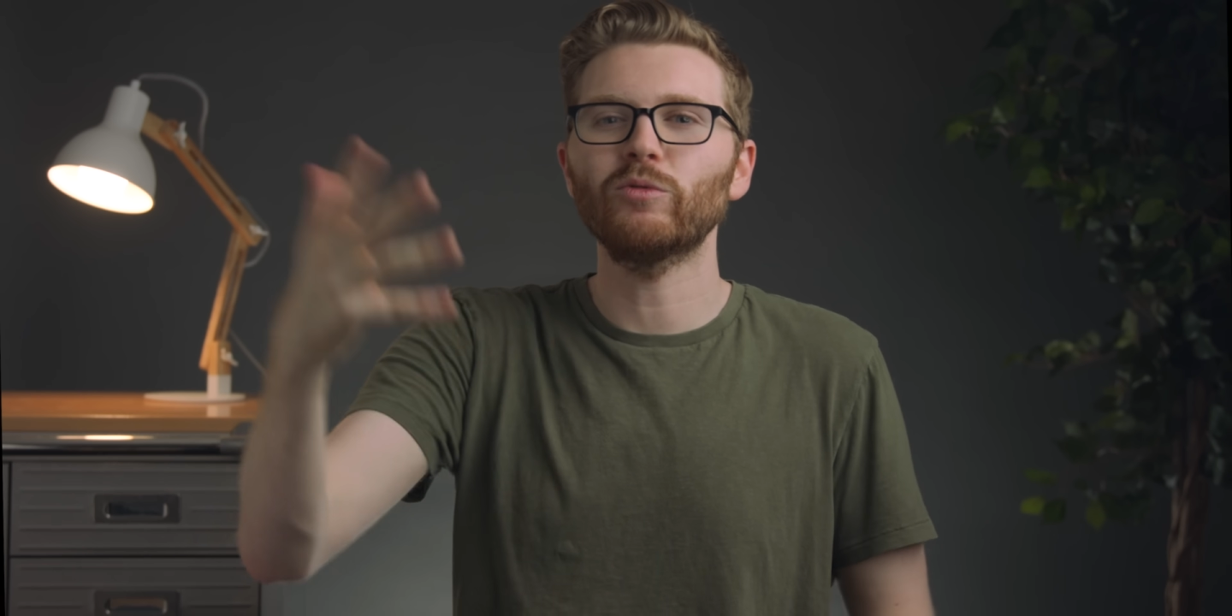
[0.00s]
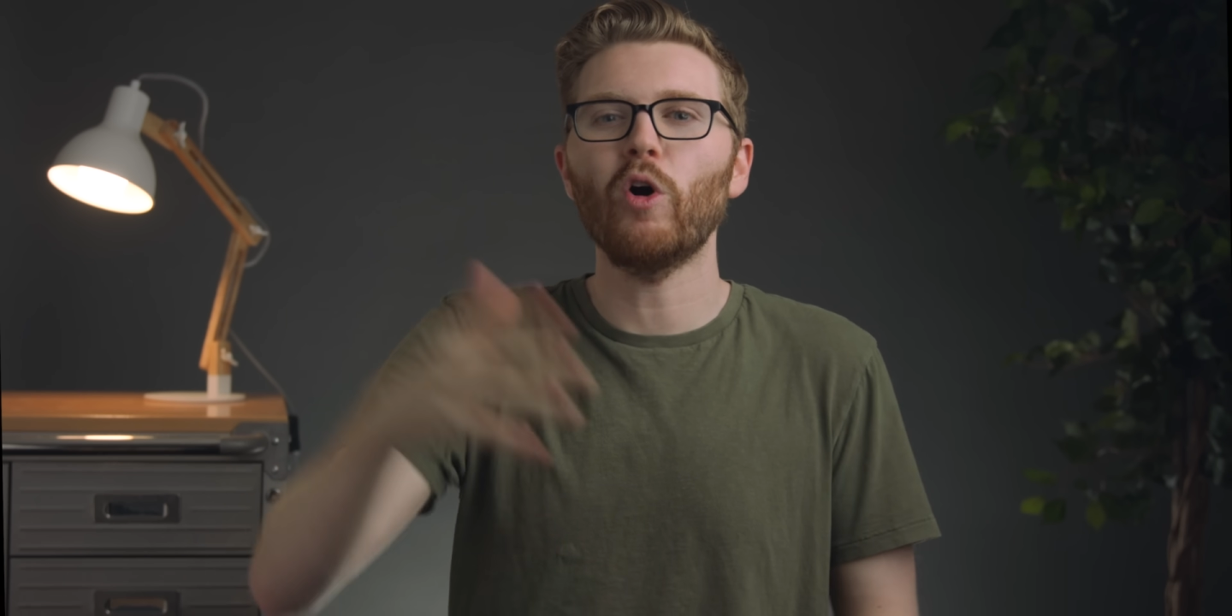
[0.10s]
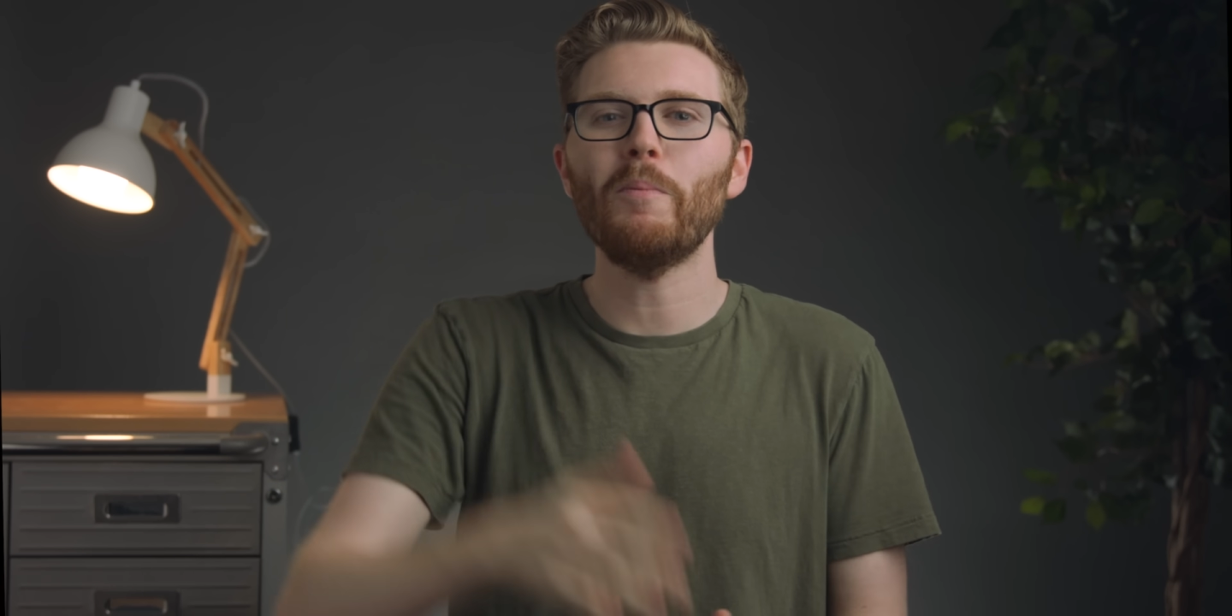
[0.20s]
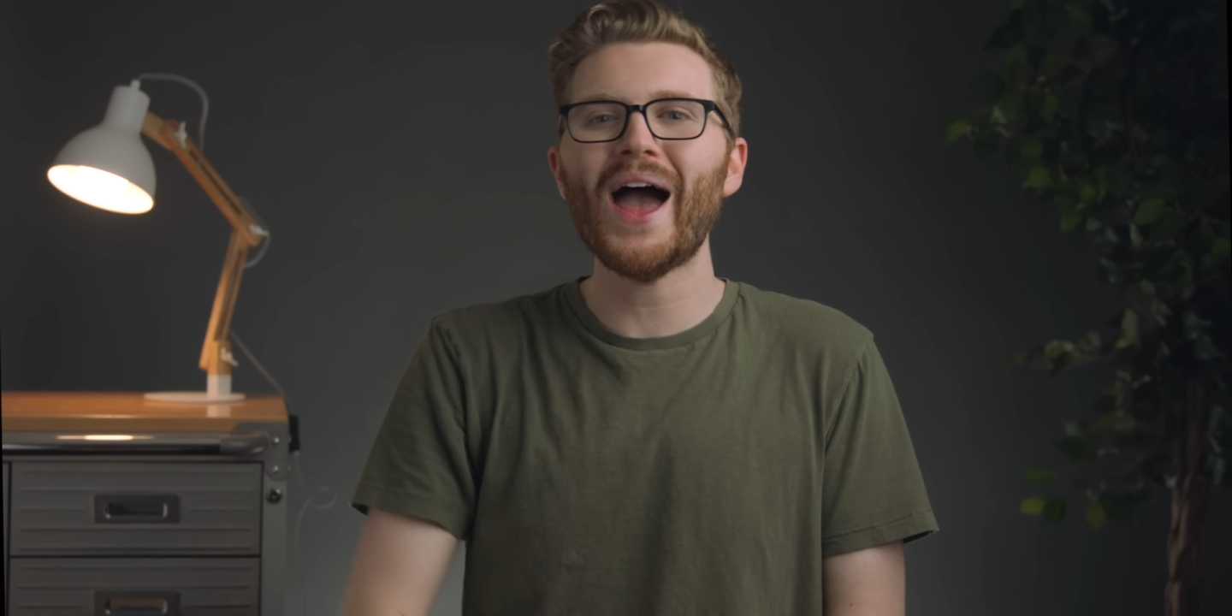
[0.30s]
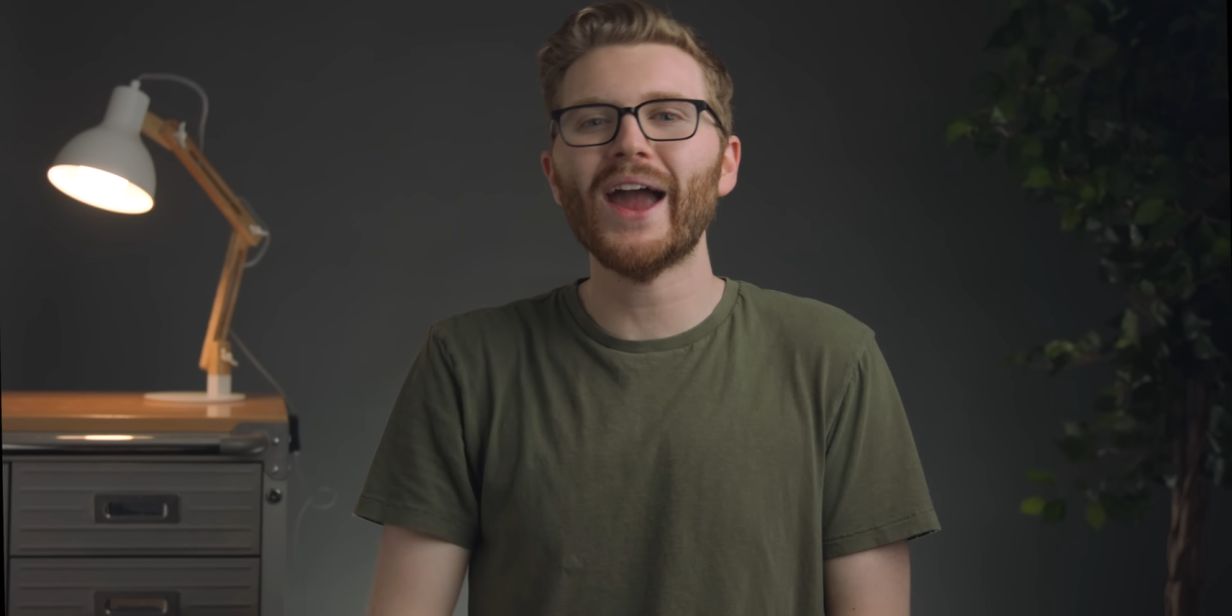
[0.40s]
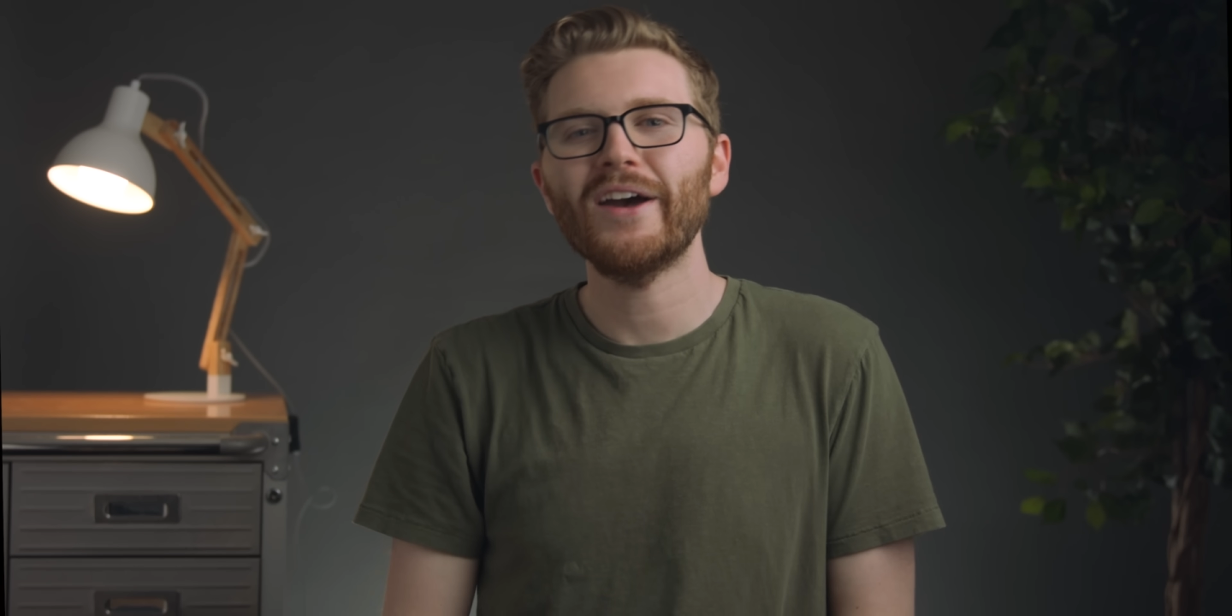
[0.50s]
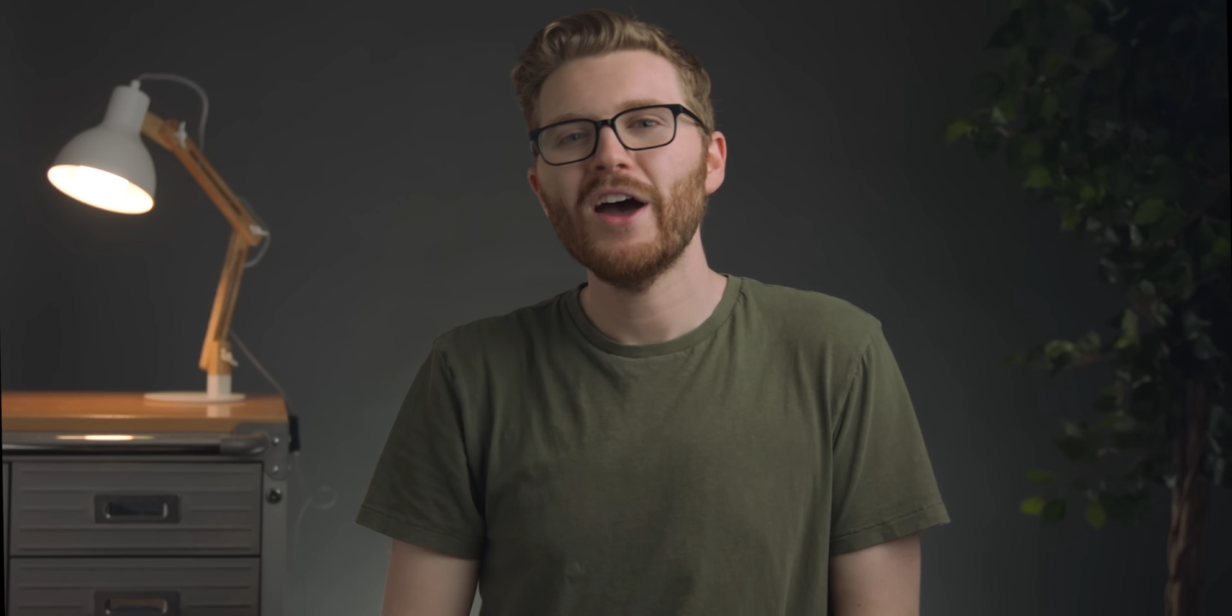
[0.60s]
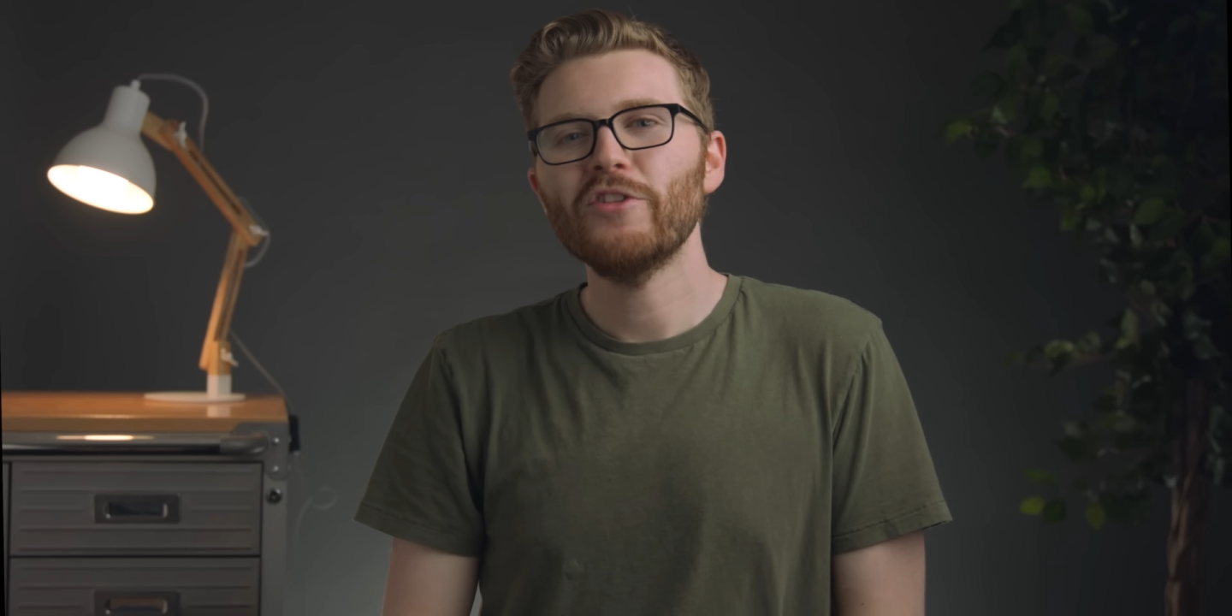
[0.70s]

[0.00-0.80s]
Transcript: roll back